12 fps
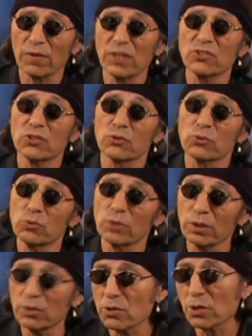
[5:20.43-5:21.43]
is in through
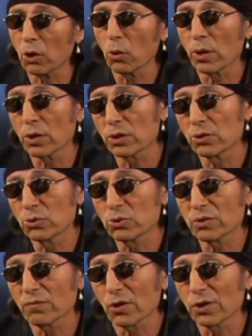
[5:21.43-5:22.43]
clear and coherent
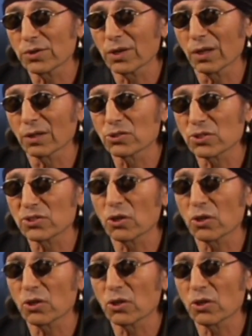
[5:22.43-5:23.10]
use of our intelligence.